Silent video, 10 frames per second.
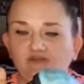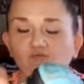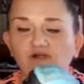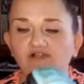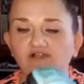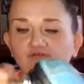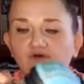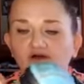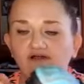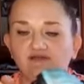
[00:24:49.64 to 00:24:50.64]
where you
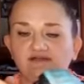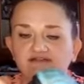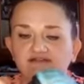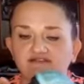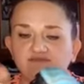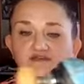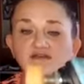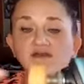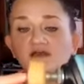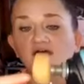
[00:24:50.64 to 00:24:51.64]
want it to be.
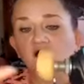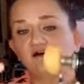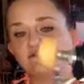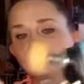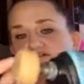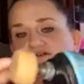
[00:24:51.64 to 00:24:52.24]
Also,